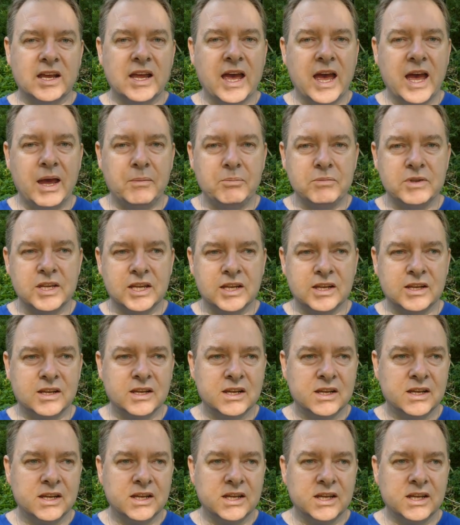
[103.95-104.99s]
happening
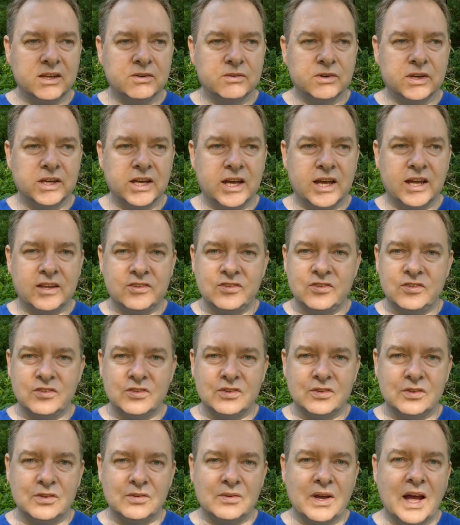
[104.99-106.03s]
in regards
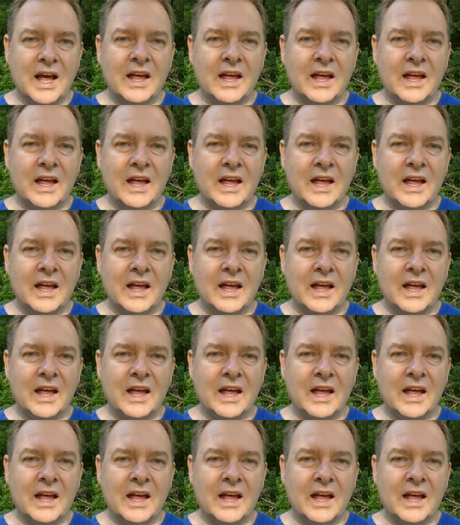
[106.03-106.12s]
to